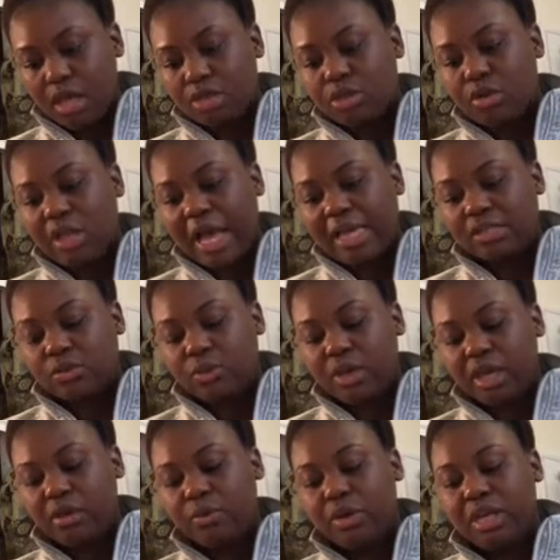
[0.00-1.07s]
So last
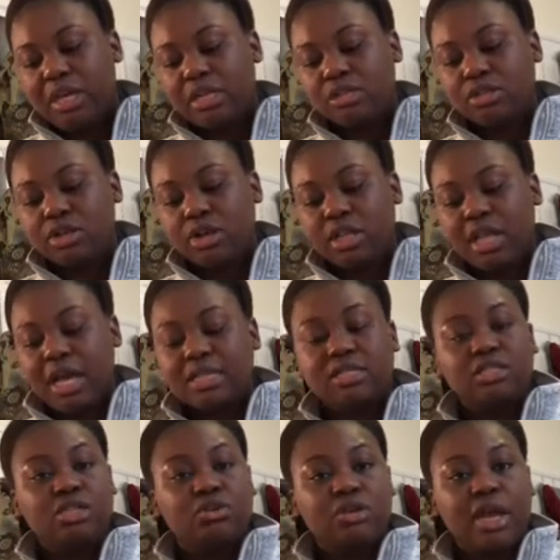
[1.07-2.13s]
week we didn't start class
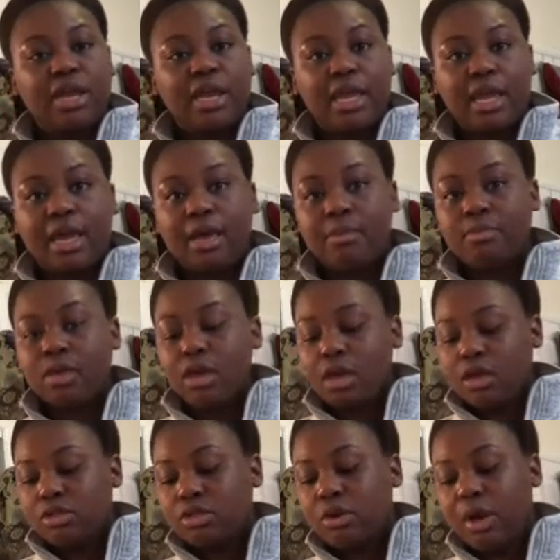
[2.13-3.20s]
until 9 a.m.
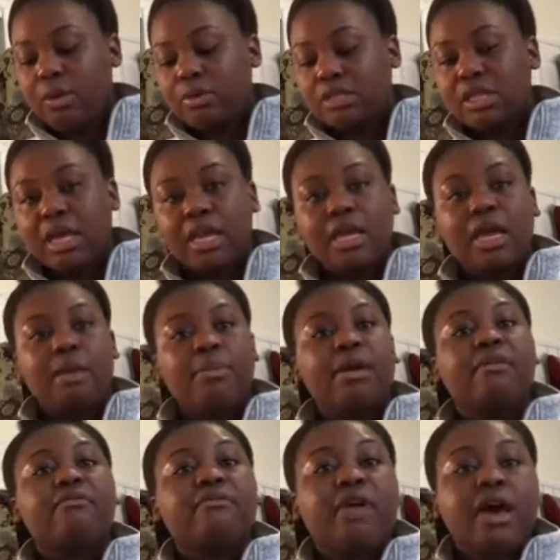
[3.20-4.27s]
So I was getting up
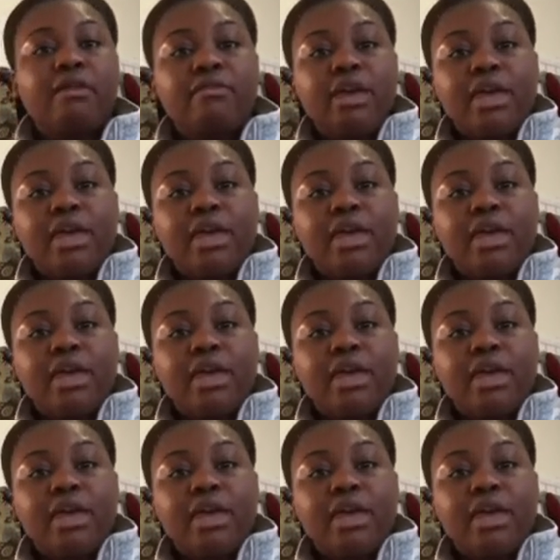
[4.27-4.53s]
at 5